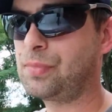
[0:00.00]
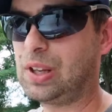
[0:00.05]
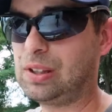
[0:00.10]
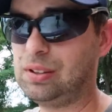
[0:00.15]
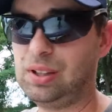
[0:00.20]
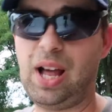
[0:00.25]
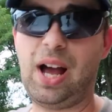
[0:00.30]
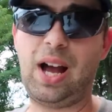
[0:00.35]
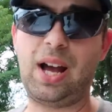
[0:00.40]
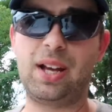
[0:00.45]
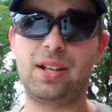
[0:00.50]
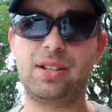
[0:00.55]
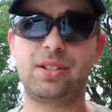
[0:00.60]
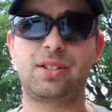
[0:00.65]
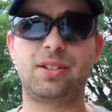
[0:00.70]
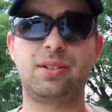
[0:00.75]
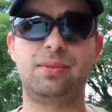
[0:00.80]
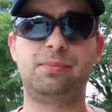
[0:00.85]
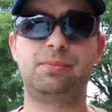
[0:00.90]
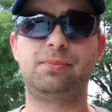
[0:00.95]

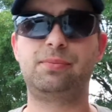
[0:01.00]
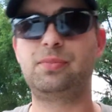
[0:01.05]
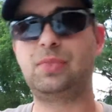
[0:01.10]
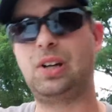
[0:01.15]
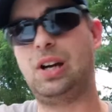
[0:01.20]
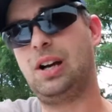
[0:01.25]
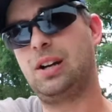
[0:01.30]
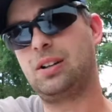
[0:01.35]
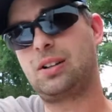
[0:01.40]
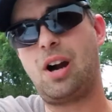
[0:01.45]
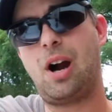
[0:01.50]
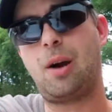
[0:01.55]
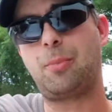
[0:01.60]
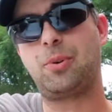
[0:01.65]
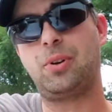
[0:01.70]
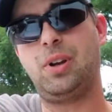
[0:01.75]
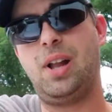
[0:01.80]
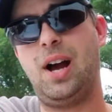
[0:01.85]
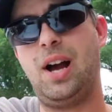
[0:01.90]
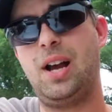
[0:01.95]
lines,
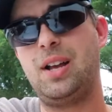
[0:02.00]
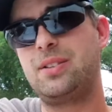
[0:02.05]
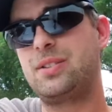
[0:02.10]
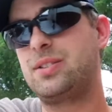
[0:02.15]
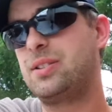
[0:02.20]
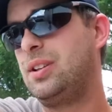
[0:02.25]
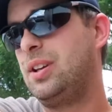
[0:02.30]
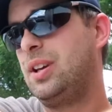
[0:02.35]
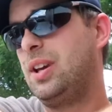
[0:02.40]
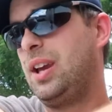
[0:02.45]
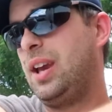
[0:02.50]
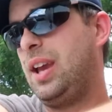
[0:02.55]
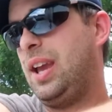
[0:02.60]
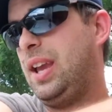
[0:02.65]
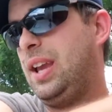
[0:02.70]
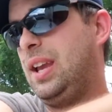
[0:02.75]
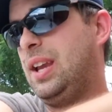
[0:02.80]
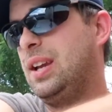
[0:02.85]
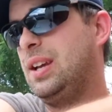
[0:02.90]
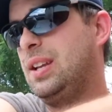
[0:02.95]
copper lines.
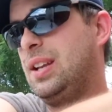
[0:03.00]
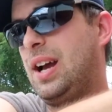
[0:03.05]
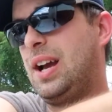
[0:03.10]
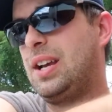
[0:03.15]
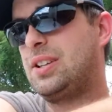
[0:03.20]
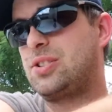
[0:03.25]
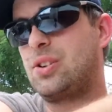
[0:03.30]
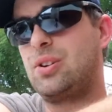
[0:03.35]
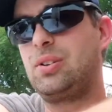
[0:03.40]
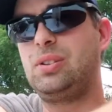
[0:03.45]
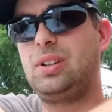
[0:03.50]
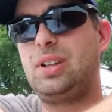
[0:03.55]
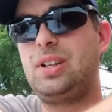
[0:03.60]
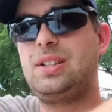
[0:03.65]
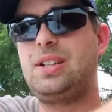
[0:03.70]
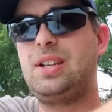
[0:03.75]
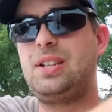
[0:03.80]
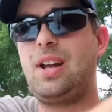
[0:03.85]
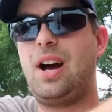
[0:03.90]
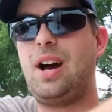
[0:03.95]
And I certainly
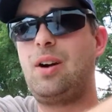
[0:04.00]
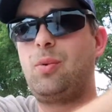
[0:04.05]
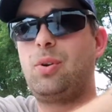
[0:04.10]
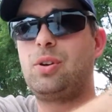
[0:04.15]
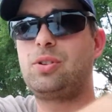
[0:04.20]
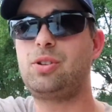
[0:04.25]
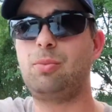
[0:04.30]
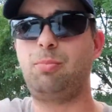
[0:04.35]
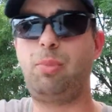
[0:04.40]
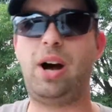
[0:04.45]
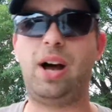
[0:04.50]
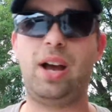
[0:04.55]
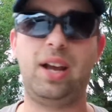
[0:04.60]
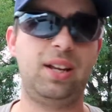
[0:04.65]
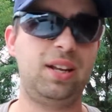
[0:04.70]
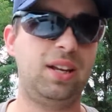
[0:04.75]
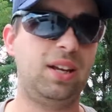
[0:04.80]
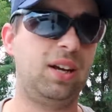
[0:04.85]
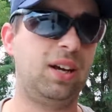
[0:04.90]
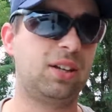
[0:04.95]
did not want to buy
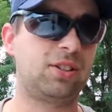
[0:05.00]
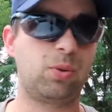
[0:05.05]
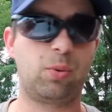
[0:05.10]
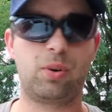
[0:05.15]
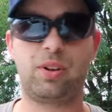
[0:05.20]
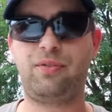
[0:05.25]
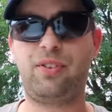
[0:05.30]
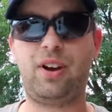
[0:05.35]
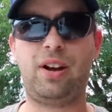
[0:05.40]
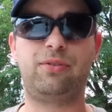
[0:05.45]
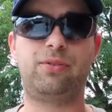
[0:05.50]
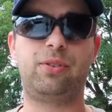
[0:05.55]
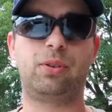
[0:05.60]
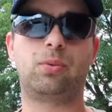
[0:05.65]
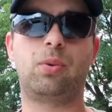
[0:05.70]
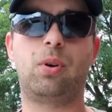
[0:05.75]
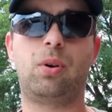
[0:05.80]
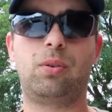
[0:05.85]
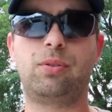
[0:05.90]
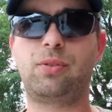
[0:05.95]
a 25-foot
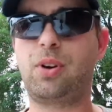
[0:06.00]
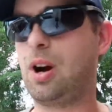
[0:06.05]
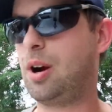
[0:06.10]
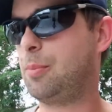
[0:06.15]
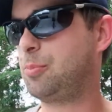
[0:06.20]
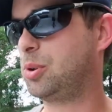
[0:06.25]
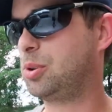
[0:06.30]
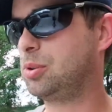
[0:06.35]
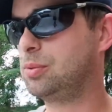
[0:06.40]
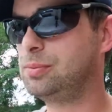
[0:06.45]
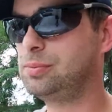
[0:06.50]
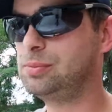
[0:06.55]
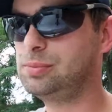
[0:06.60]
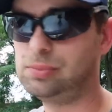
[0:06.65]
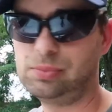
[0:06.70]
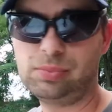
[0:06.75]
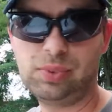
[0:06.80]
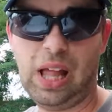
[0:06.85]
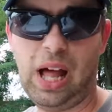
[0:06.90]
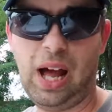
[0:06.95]
roll of copper
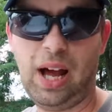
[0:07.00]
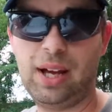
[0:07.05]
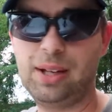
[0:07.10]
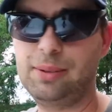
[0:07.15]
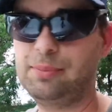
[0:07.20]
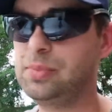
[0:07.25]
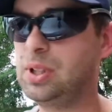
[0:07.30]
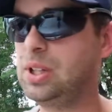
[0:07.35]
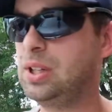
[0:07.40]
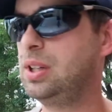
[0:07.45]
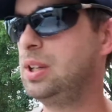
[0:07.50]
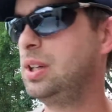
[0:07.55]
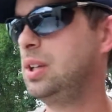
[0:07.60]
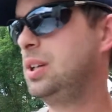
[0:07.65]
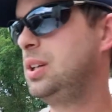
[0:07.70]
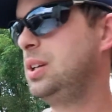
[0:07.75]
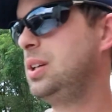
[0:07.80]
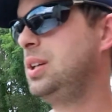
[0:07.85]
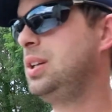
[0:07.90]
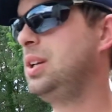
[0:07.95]
line
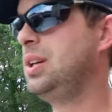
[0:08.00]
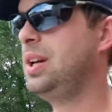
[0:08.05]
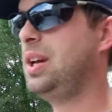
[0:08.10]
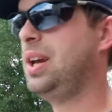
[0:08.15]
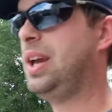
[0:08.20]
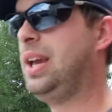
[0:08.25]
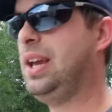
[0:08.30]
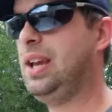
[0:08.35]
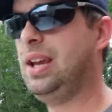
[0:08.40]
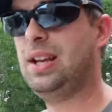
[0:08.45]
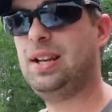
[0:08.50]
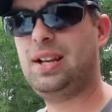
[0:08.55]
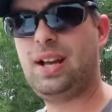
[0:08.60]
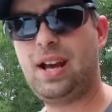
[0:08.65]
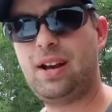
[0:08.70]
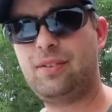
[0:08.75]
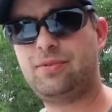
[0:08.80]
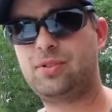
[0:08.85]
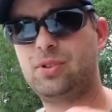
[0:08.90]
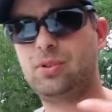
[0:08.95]
and
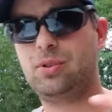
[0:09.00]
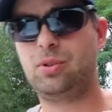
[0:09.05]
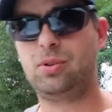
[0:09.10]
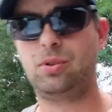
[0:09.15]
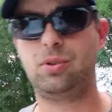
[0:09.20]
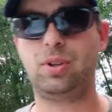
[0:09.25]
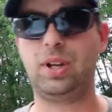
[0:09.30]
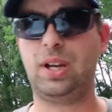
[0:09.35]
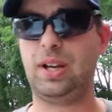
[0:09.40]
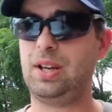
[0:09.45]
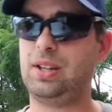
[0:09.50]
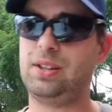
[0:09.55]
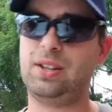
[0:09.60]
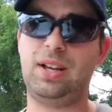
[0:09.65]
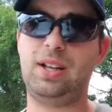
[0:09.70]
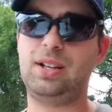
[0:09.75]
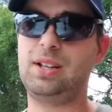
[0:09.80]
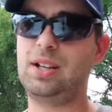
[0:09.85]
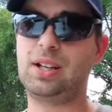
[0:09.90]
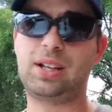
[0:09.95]

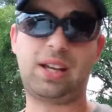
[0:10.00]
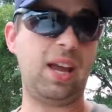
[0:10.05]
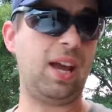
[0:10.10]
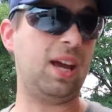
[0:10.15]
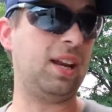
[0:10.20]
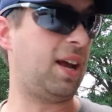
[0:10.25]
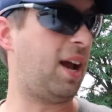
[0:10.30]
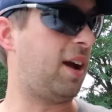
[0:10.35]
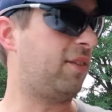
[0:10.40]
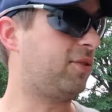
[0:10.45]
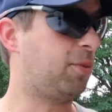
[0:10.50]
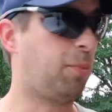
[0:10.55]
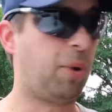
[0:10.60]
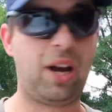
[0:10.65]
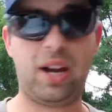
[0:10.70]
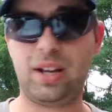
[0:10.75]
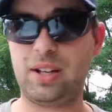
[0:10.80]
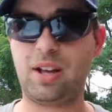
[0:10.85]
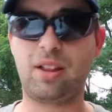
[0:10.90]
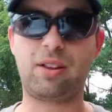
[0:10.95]
then again have to
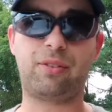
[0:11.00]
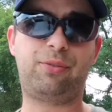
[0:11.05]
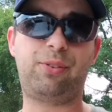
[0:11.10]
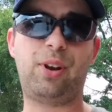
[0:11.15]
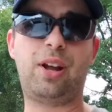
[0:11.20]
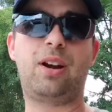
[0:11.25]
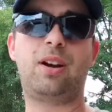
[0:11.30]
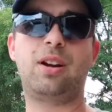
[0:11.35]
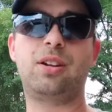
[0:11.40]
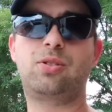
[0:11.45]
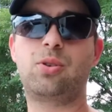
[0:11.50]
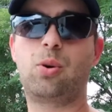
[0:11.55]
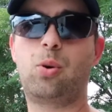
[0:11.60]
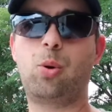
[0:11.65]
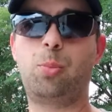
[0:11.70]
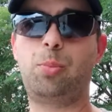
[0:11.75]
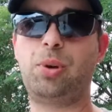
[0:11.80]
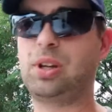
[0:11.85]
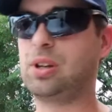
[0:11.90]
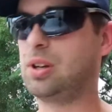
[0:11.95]
buy another flaring
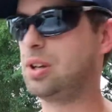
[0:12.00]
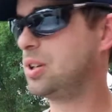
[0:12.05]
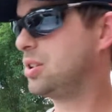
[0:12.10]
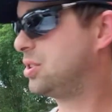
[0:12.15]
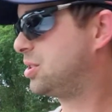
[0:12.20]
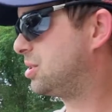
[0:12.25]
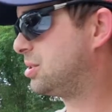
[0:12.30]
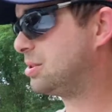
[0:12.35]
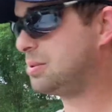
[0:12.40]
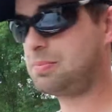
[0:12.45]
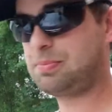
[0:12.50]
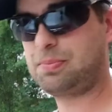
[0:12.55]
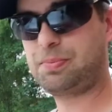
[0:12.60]
tool, because,